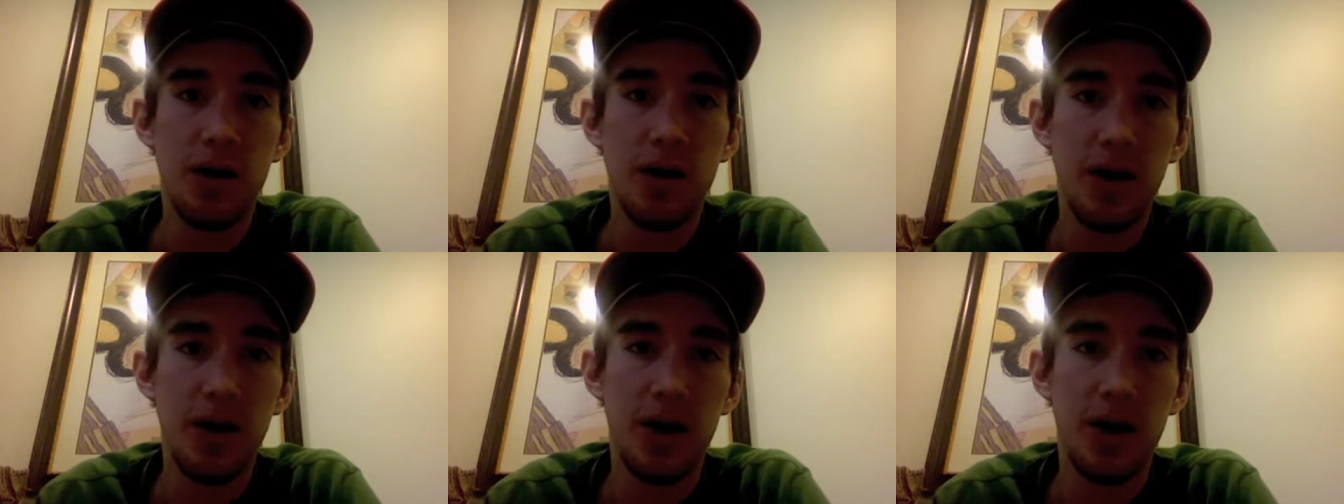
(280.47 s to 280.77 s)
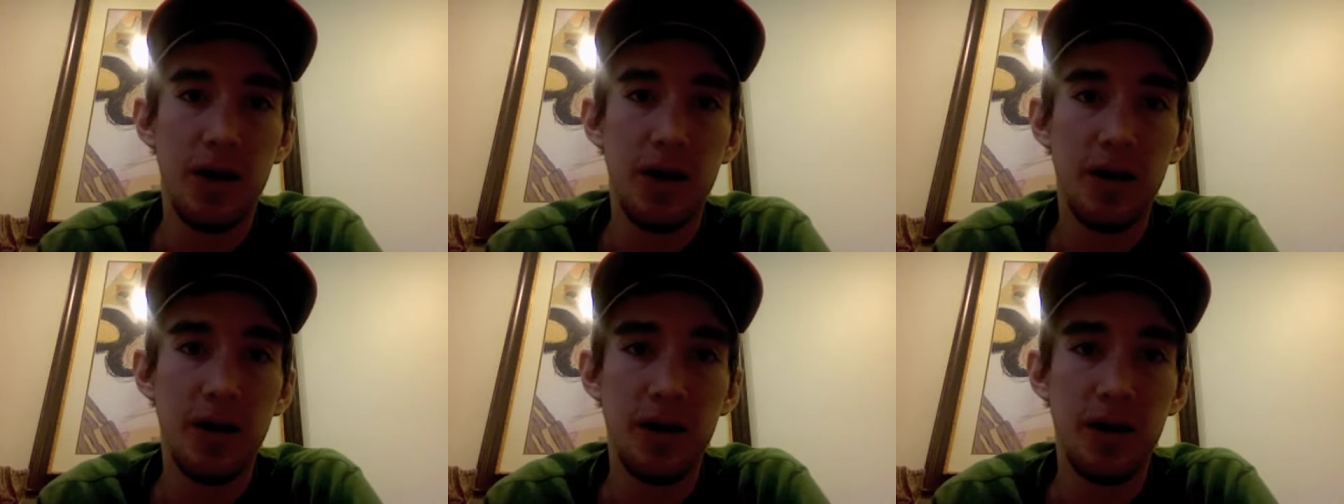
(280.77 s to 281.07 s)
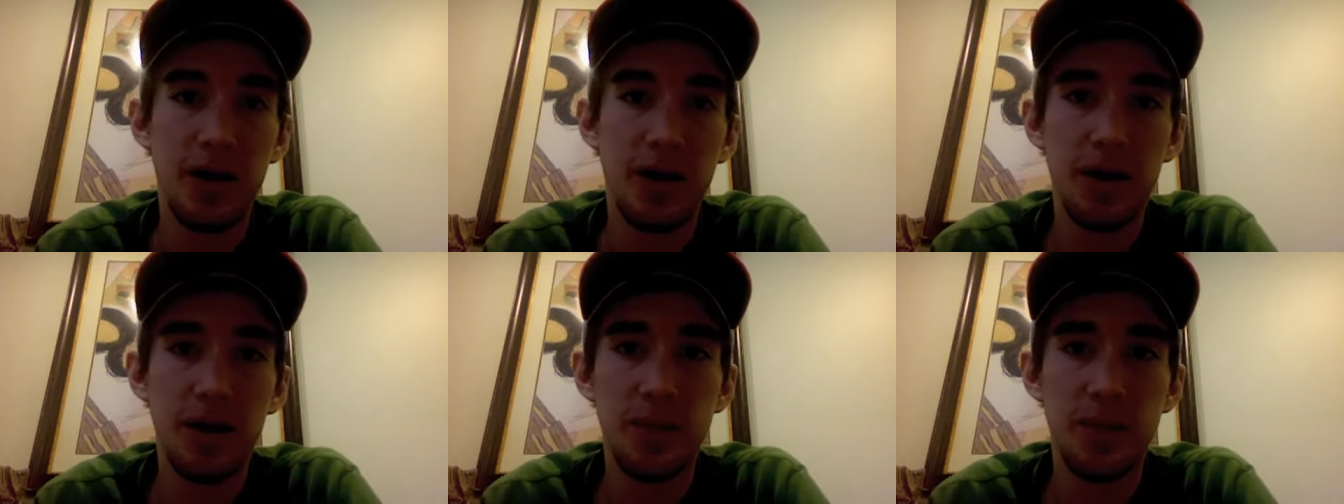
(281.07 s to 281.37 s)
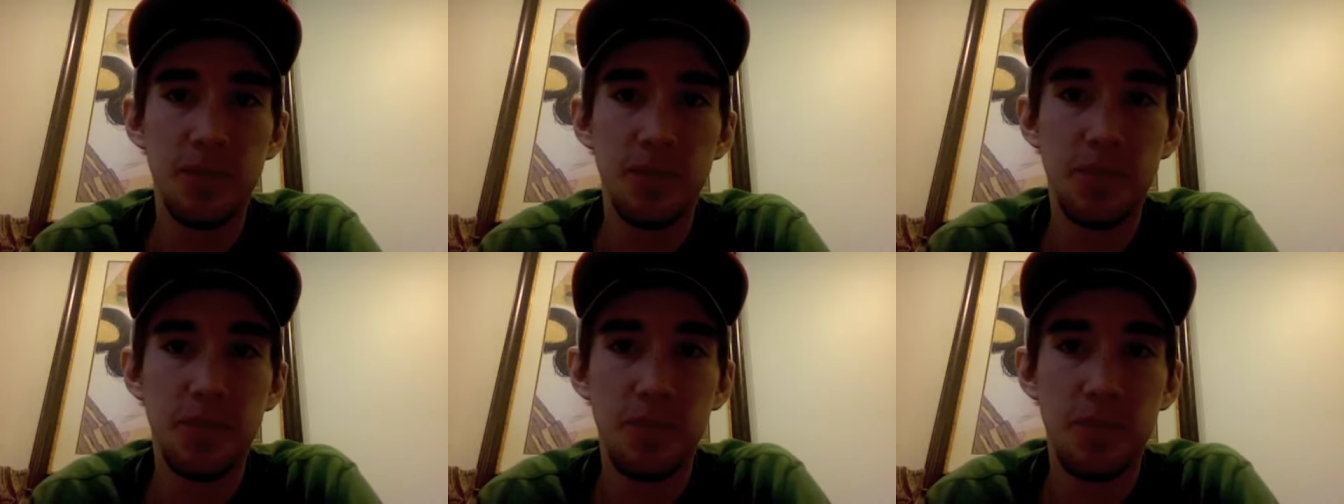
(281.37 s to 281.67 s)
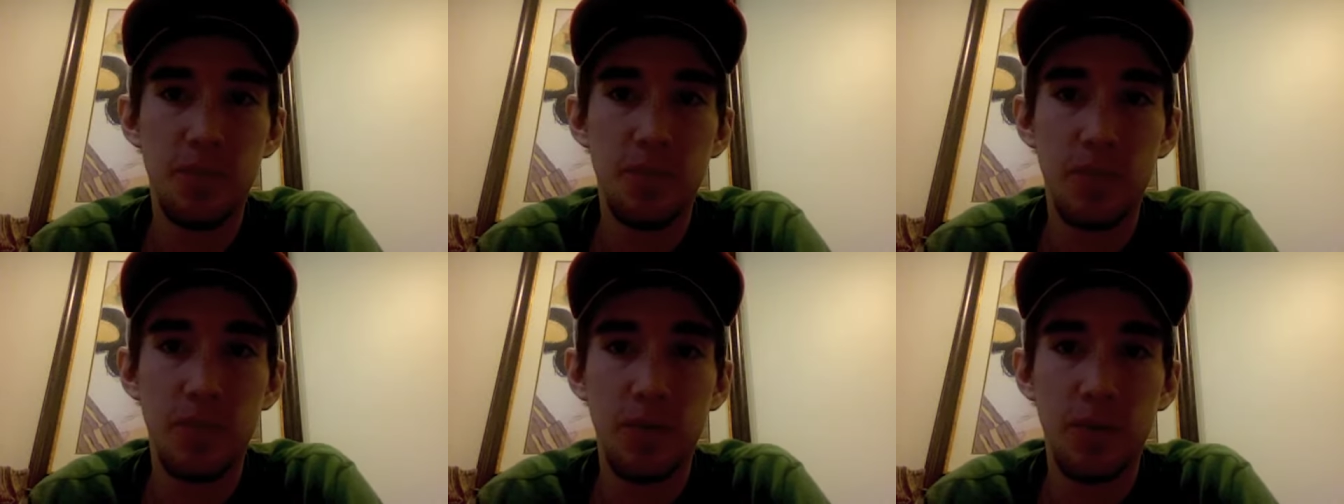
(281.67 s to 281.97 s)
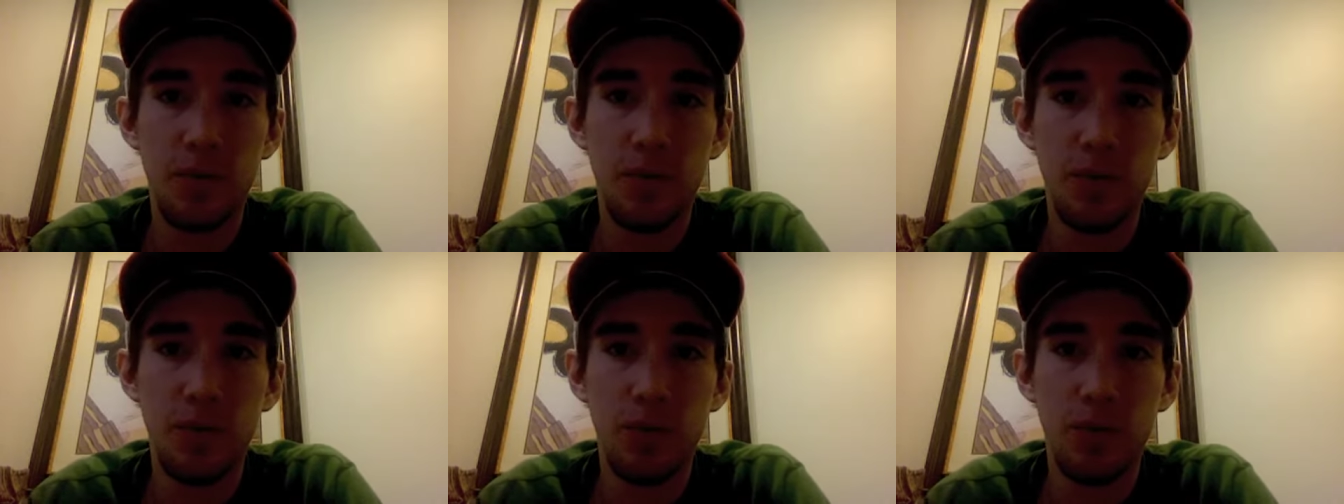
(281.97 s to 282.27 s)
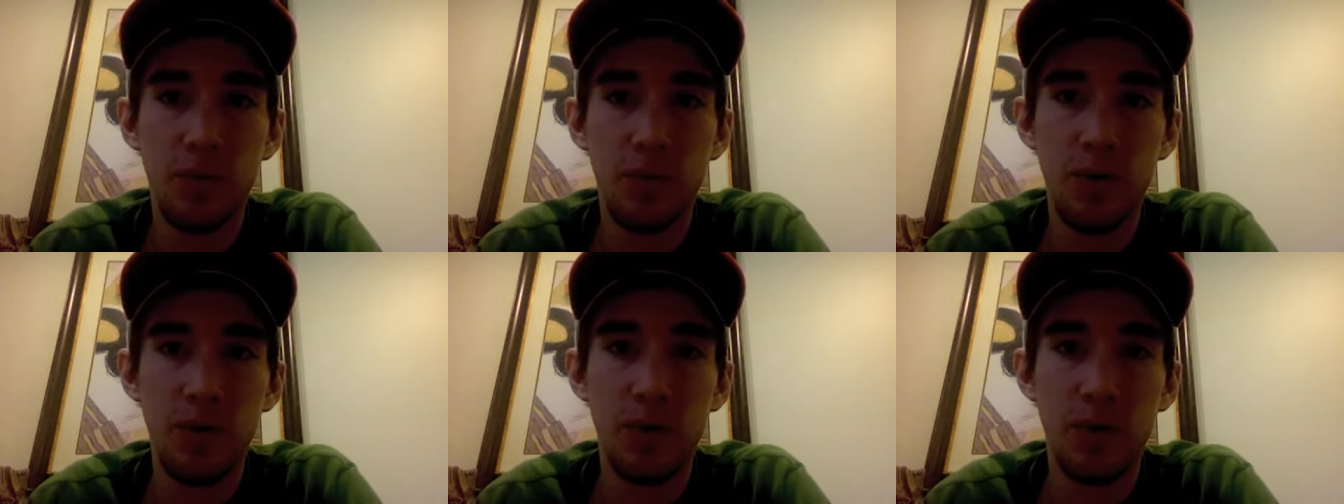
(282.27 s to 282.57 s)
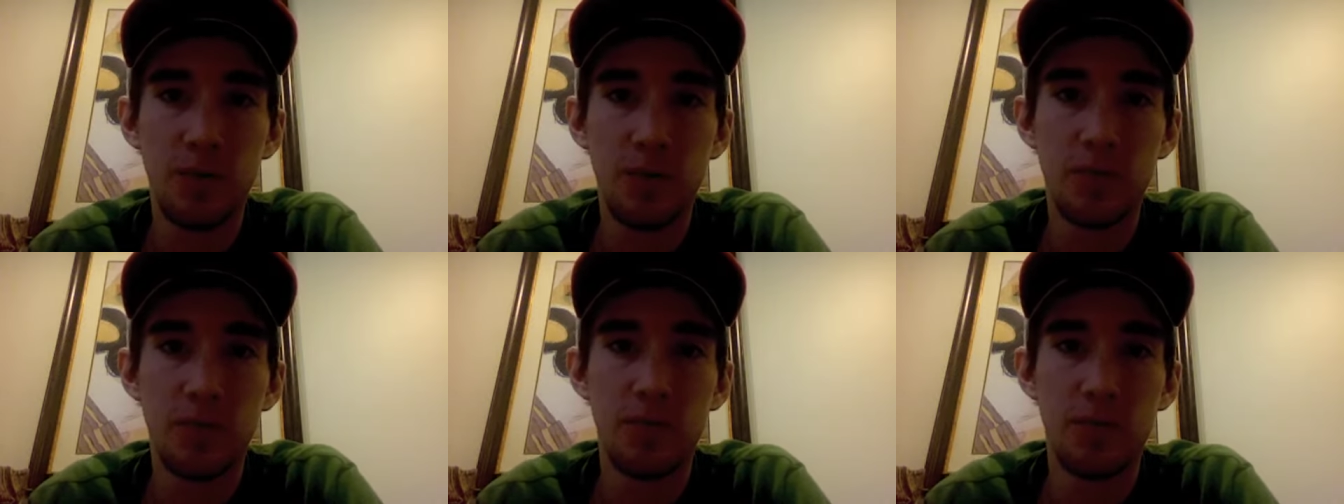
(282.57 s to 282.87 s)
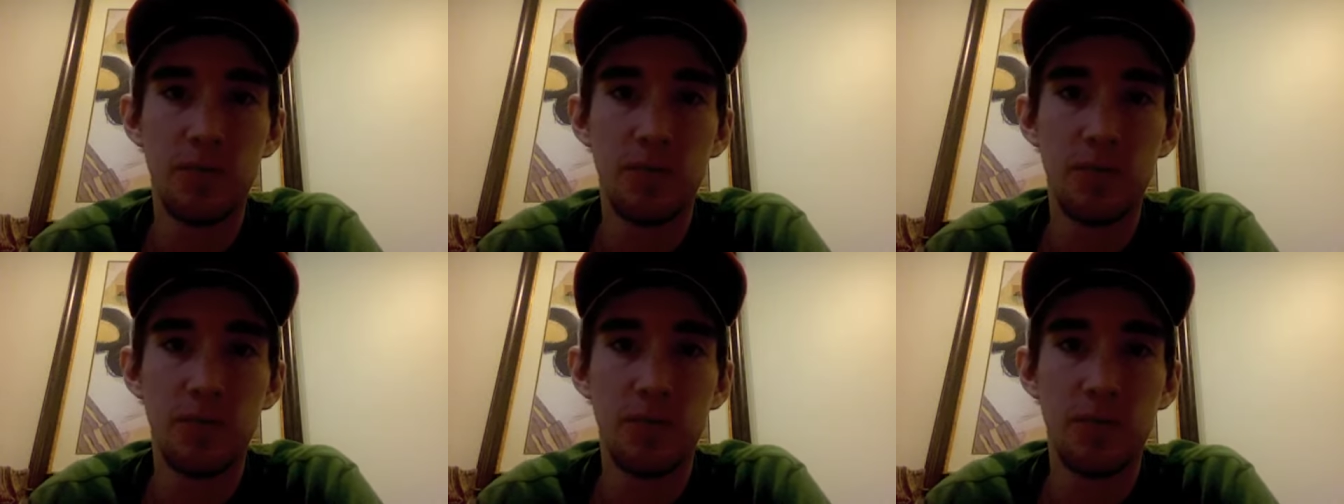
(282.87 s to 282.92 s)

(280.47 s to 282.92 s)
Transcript: And we would,